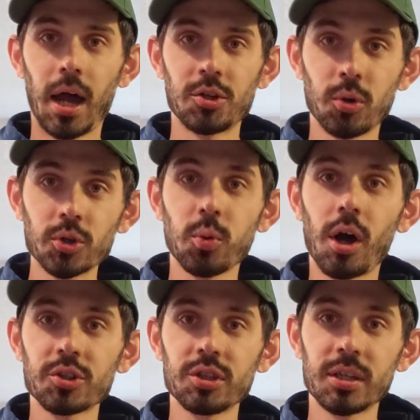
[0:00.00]
George
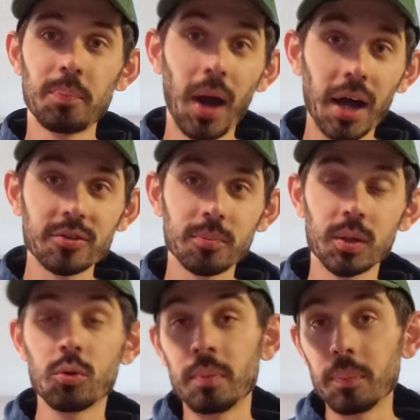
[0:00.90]
Washington possibly
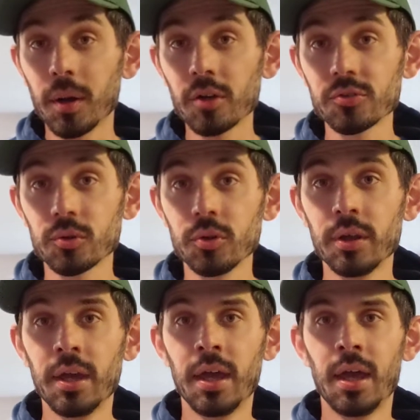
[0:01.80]
would be puzzled
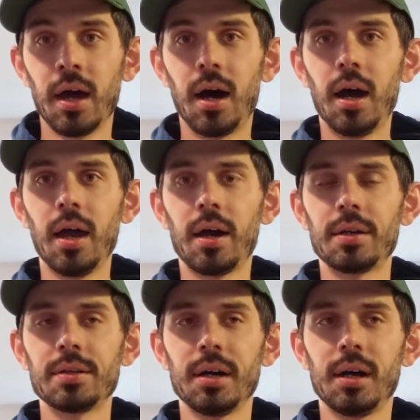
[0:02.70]

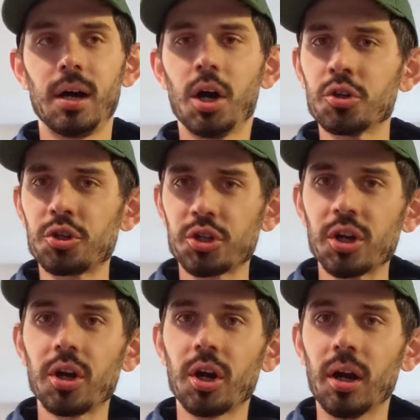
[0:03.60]
and
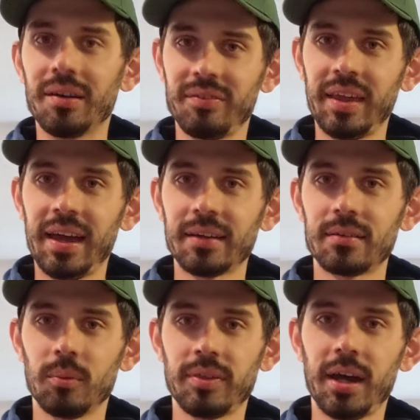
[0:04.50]
unsure of that
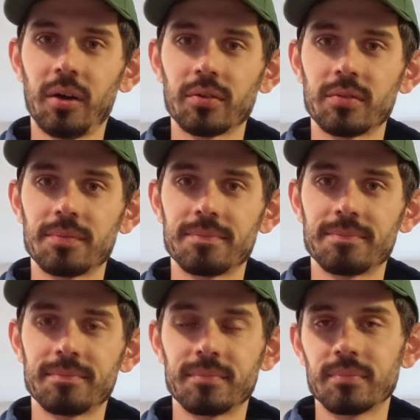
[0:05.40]
without
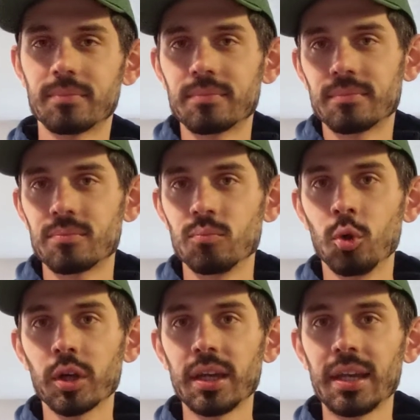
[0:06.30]

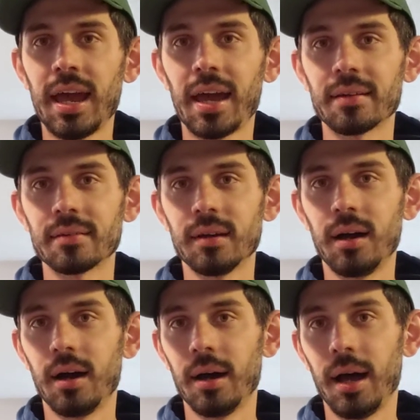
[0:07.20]
looking at
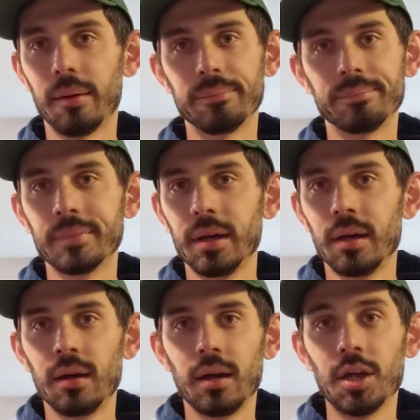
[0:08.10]

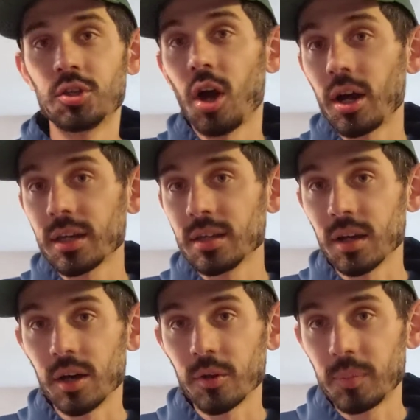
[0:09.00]
and talking
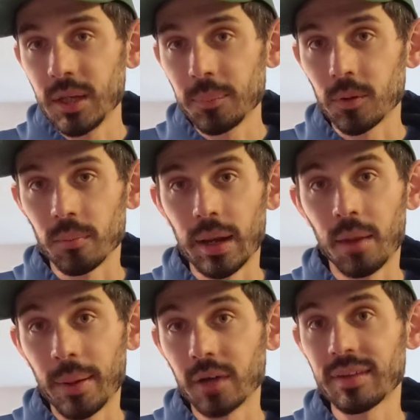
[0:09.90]
to other people
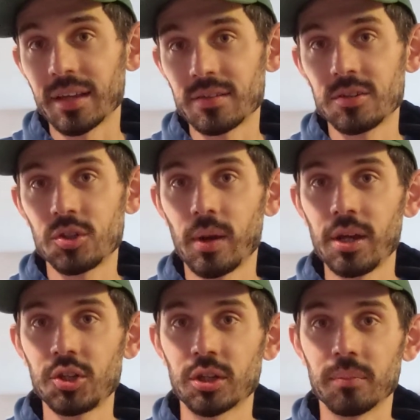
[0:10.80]
about that
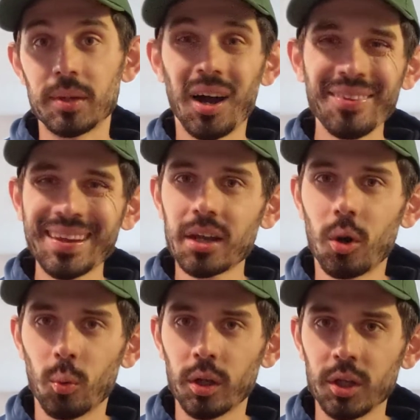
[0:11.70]
situation. Beyond that, I
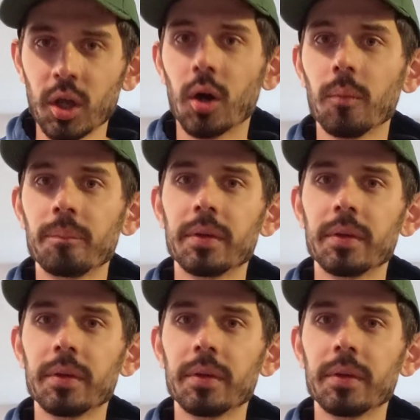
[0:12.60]
don't really know.